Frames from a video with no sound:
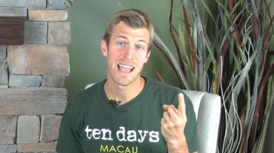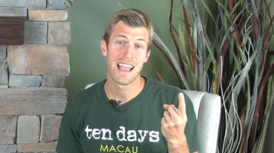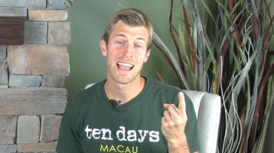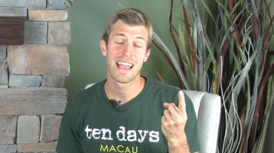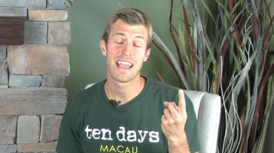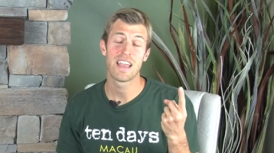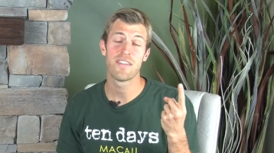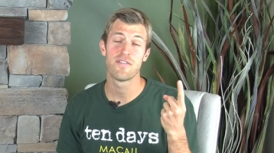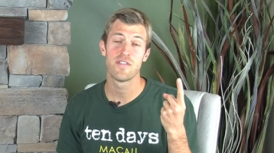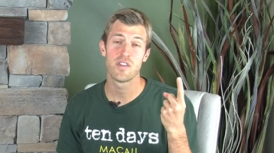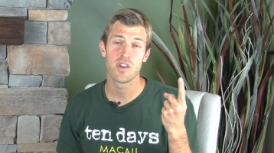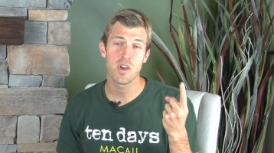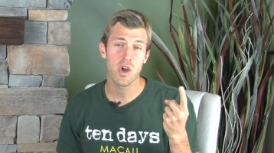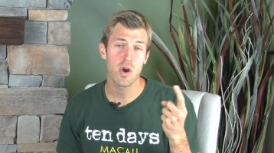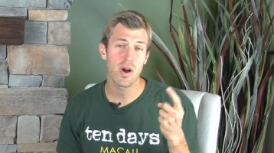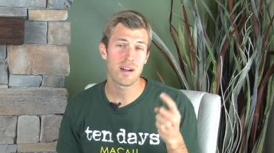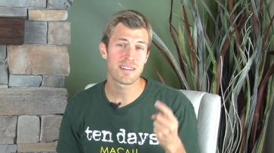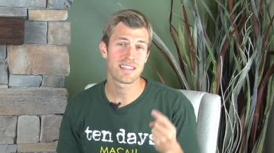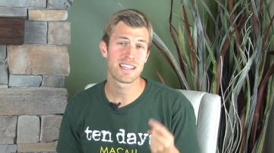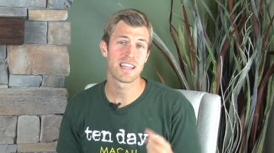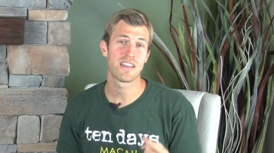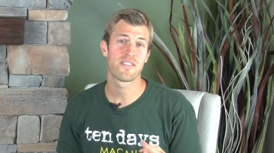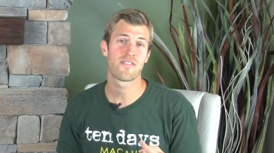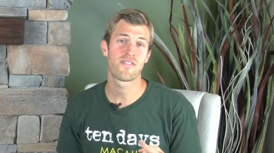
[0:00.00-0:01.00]
If you go out
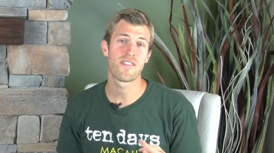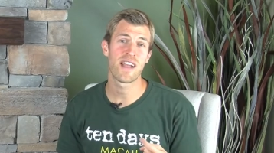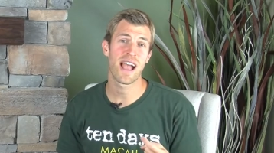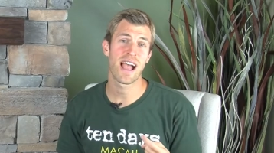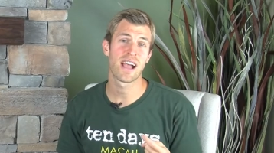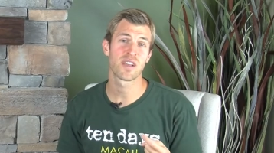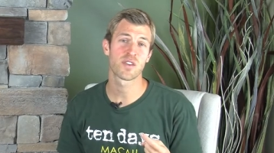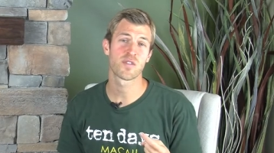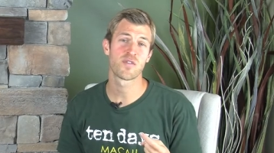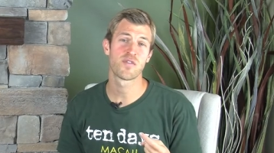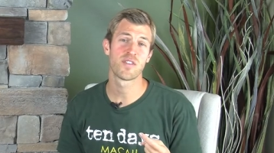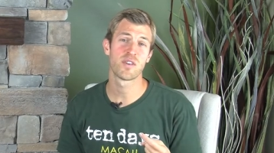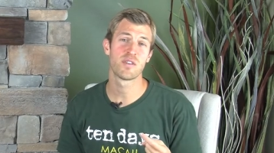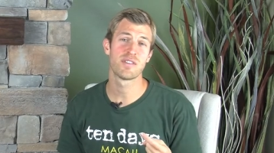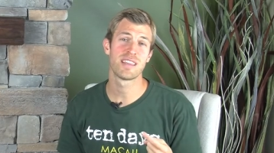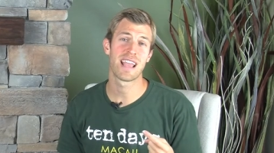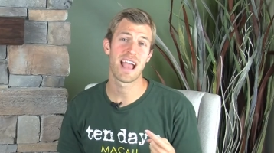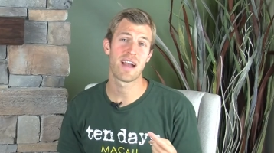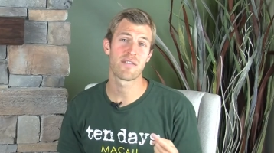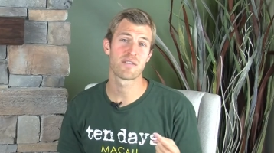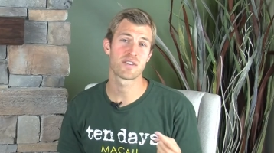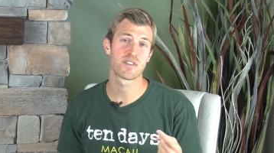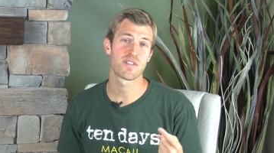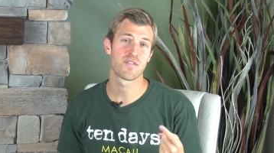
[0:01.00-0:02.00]
to eat fast food, the
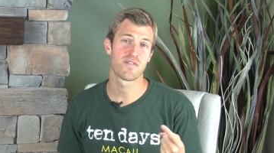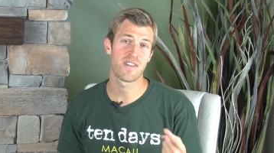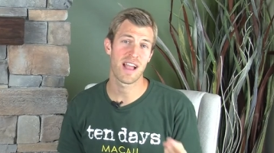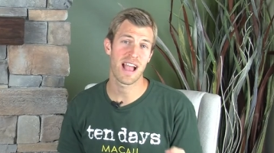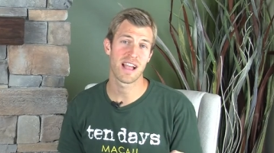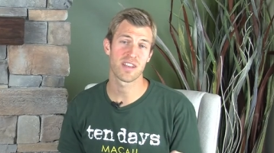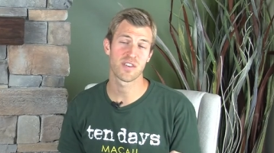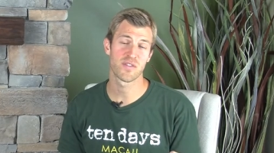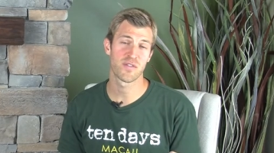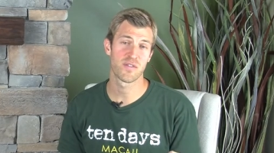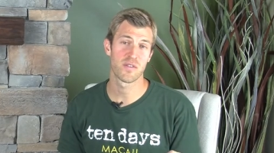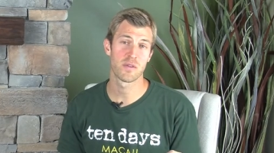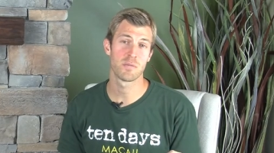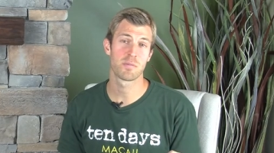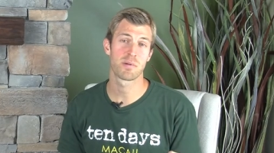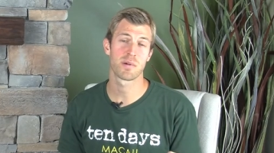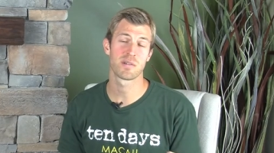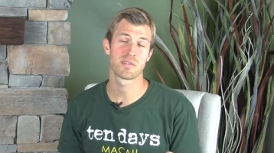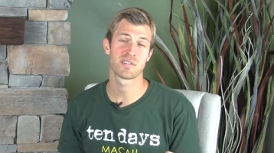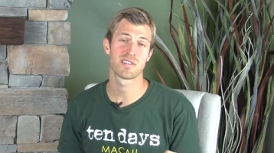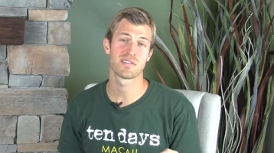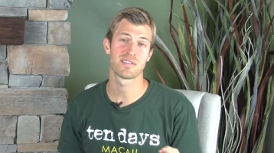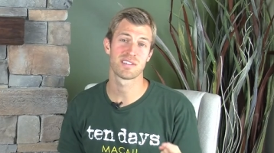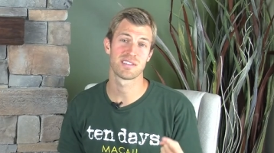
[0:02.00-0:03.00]
average fast food
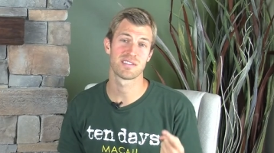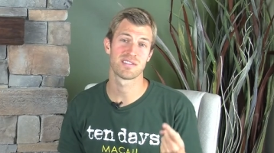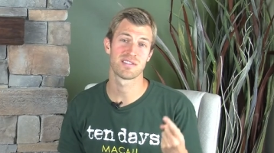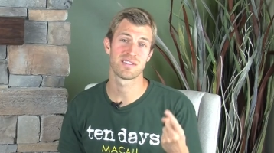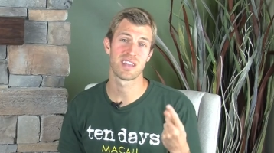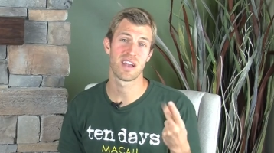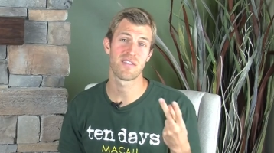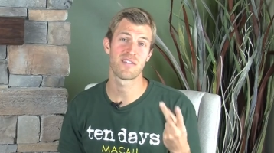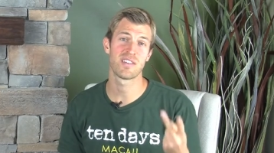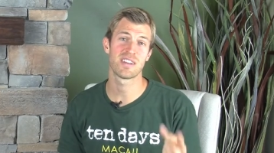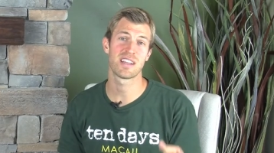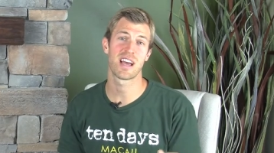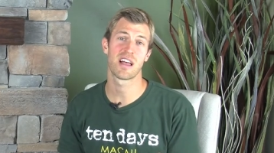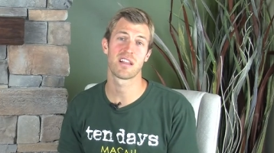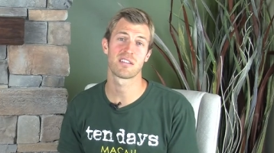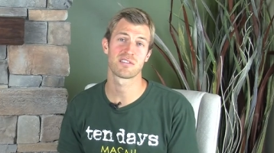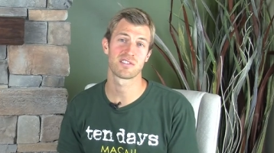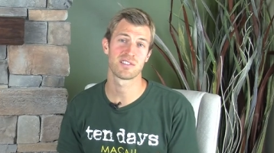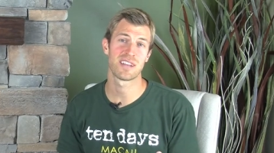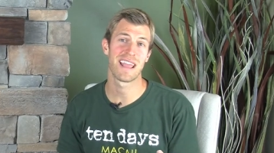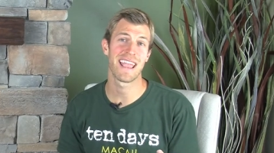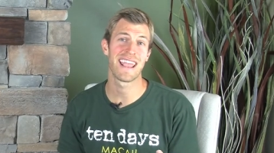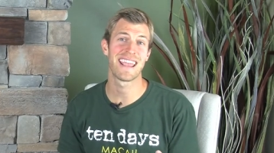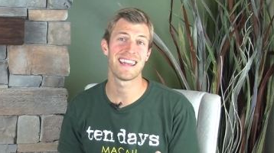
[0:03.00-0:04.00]
purchase is
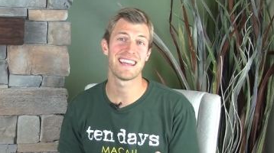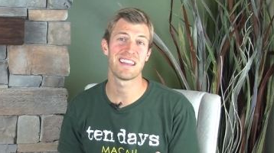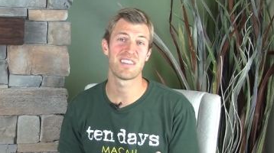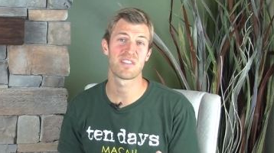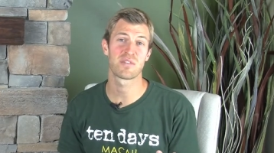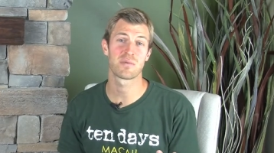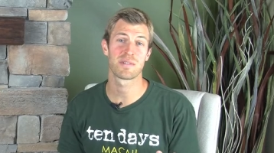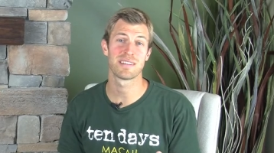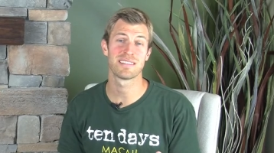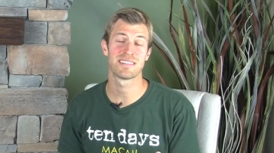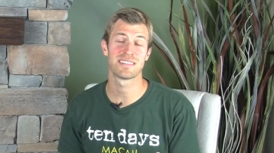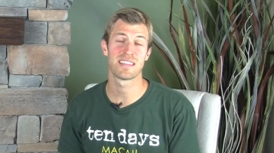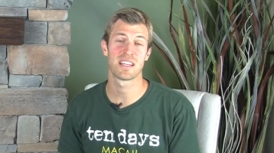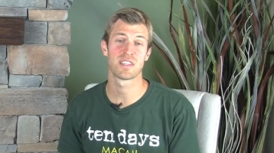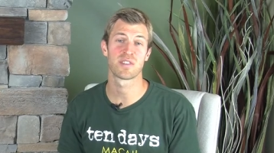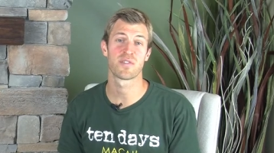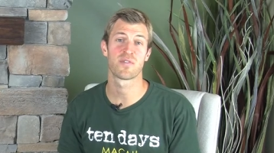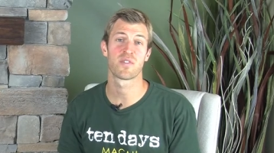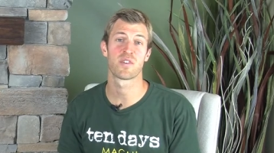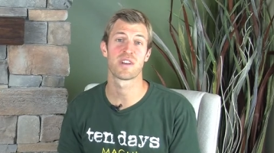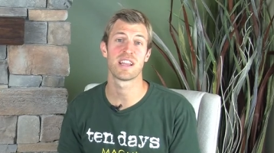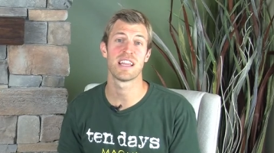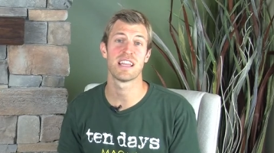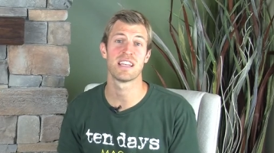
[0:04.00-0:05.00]
$7.83
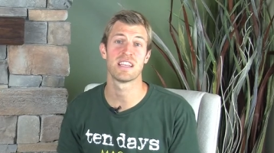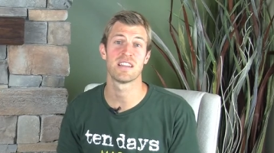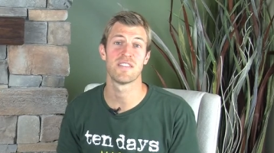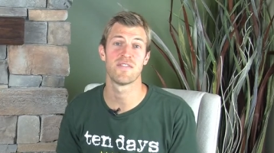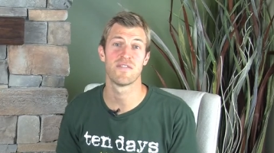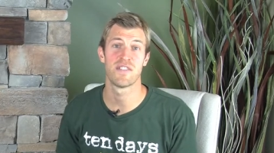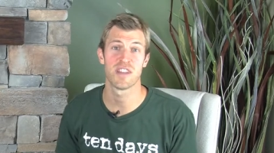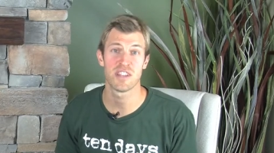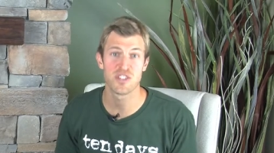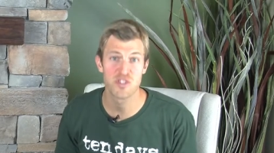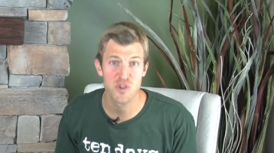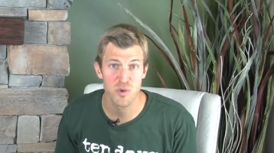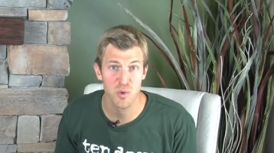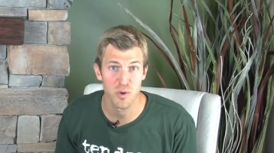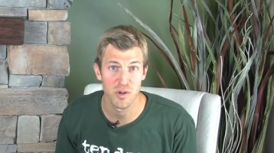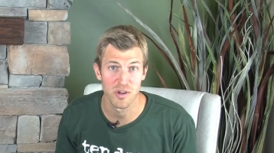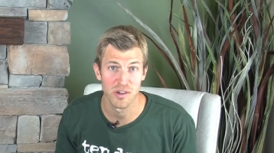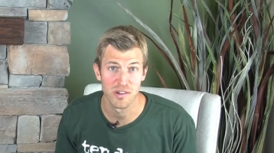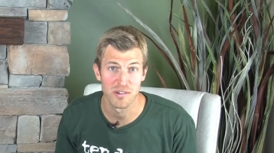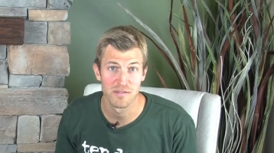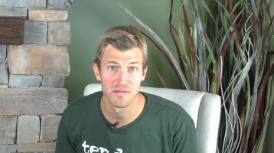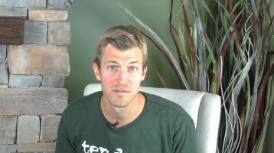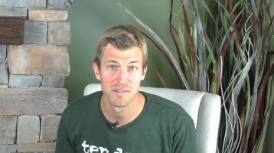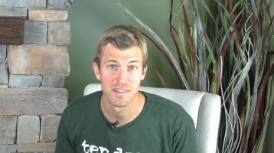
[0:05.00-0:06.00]
for an
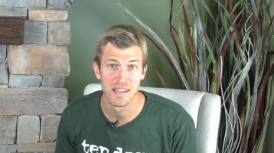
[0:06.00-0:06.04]
individual.